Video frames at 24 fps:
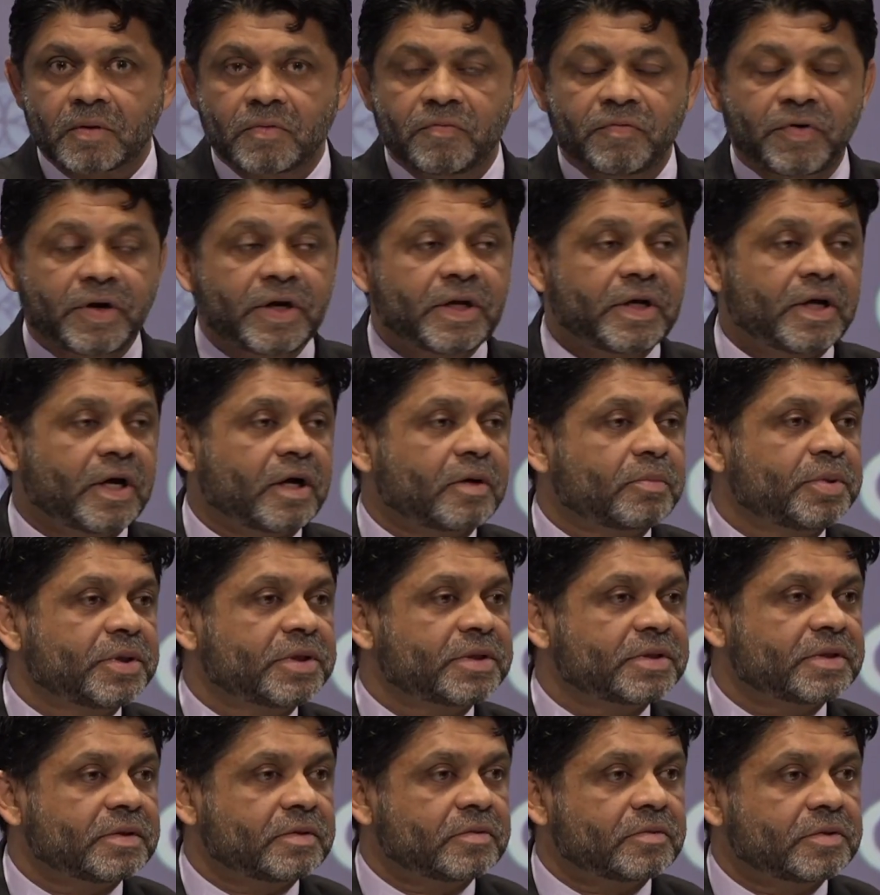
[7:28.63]
Very young
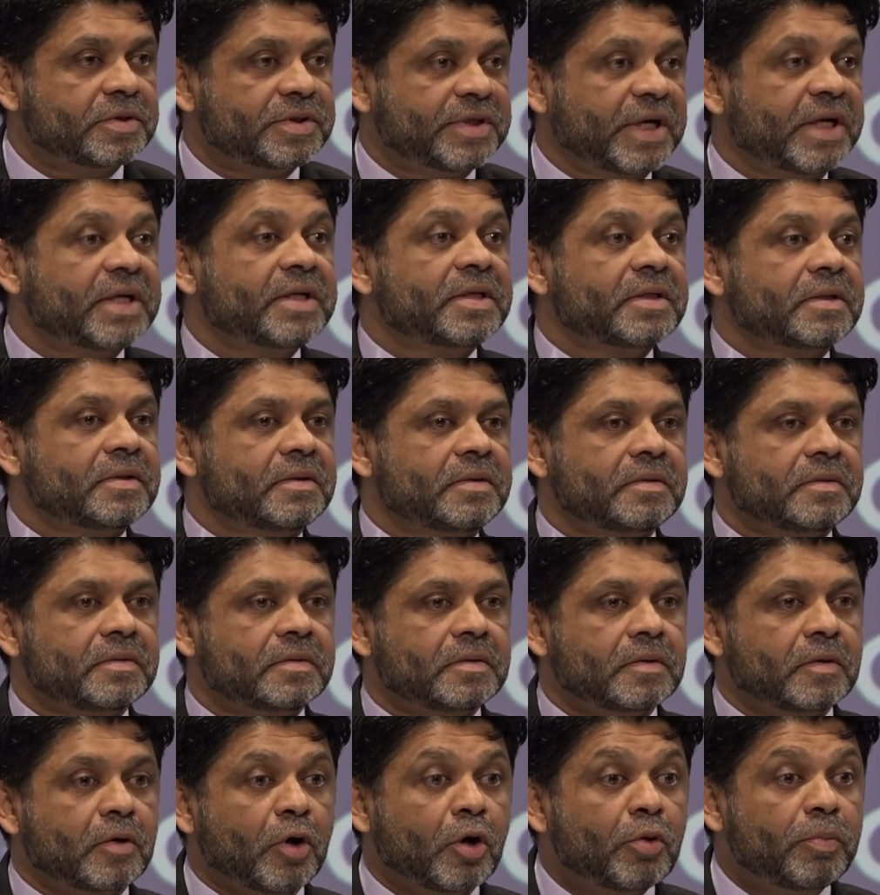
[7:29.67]
person who's cited
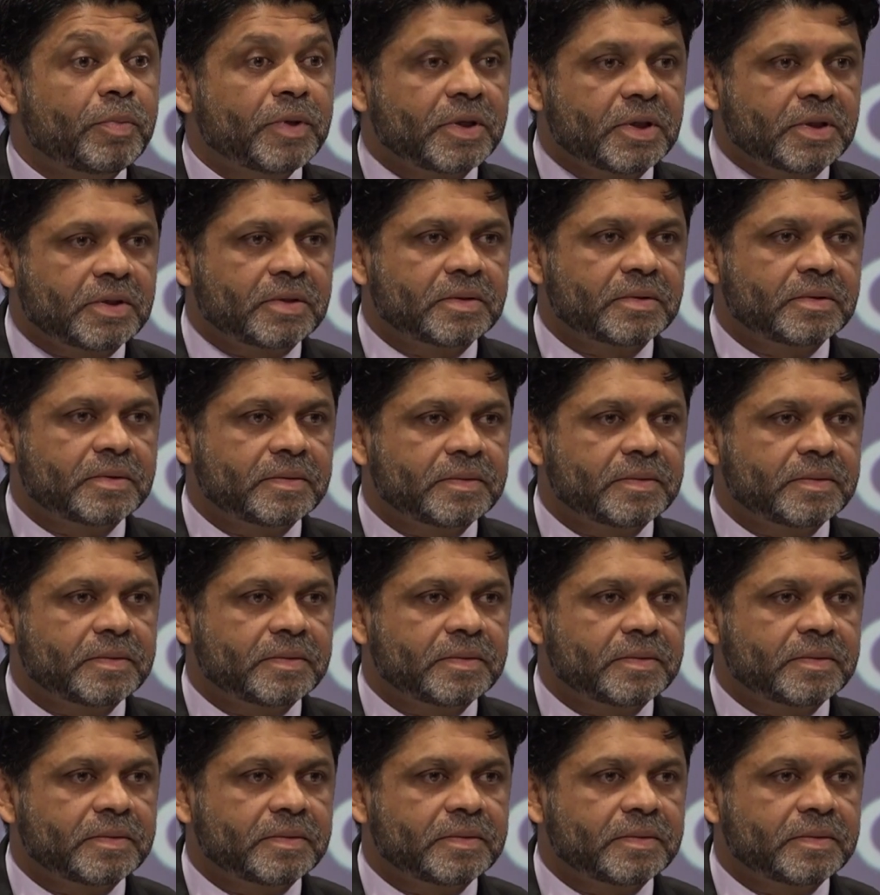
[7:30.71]
globally.